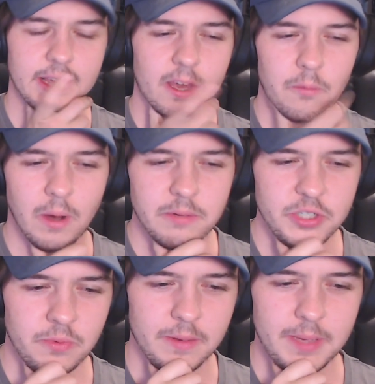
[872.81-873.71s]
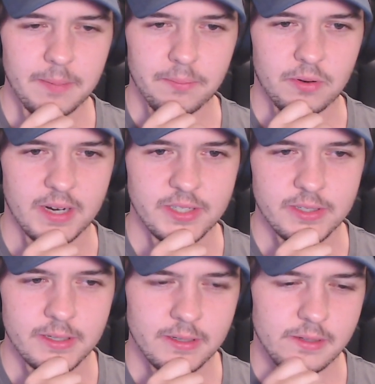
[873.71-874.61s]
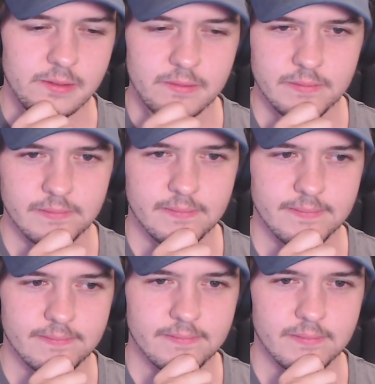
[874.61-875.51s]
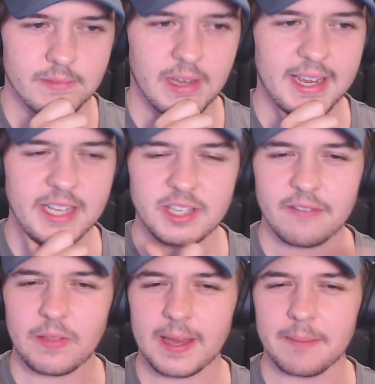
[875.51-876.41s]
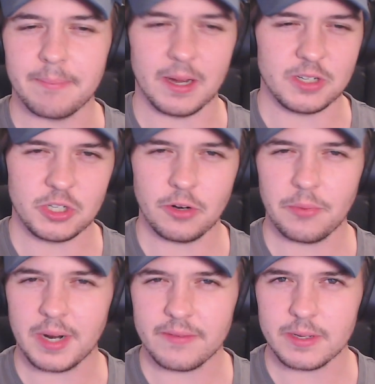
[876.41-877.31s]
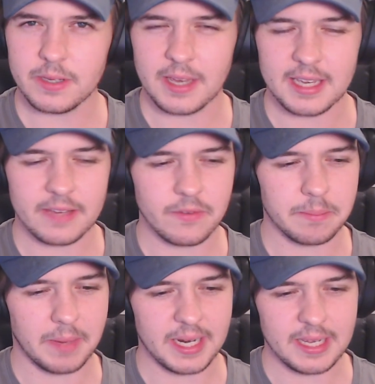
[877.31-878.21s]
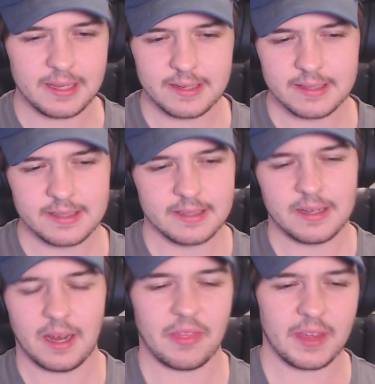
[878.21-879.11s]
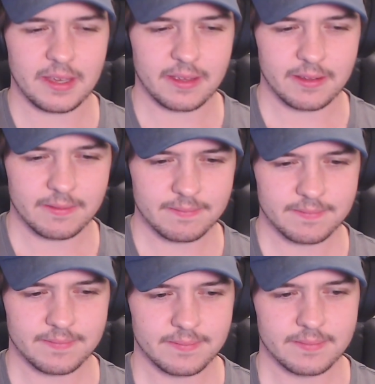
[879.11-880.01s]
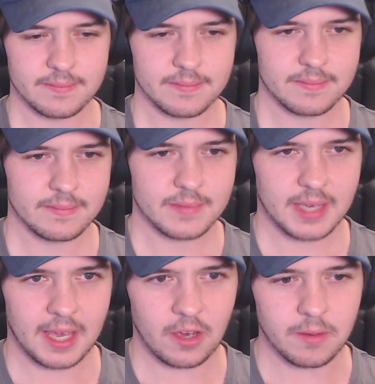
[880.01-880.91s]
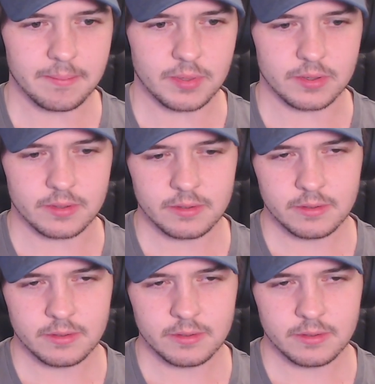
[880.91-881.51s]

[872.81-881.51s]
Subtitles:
Why would you want to be a president? I guess you have like a budget or whatever. You get given money, I think. Keombu.